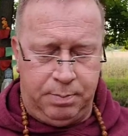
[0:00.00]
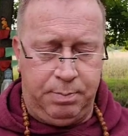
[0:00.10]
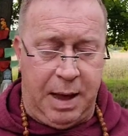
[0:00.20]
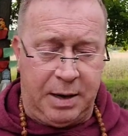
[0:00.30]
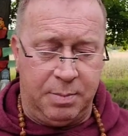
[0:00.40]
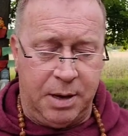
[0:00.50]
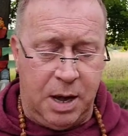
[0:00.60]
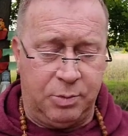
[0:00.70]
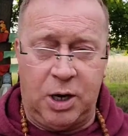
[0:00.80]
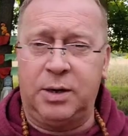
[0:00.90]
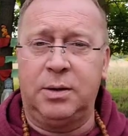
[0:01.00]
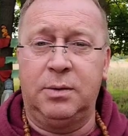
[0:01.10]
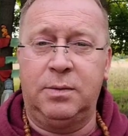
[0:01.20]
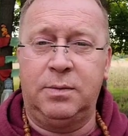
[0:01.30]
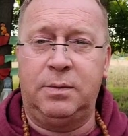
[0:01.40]
Back on my object,
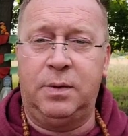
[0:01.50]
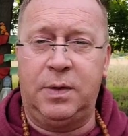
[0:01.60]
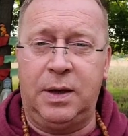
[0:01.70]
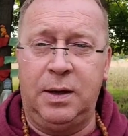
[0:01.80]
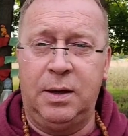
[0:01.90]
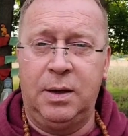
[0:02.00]
you see.